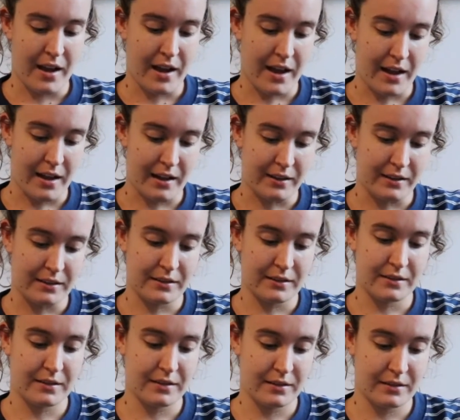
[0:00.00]

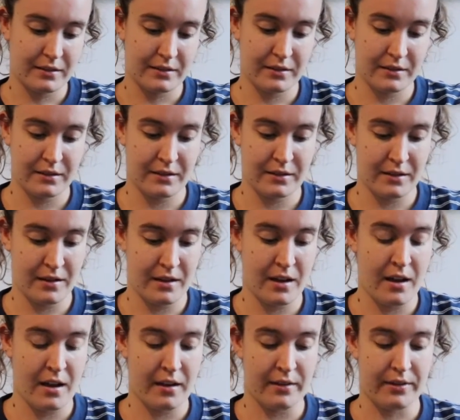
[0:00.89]
And
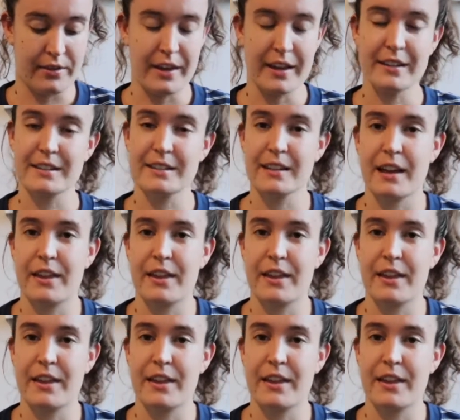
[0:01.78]
this,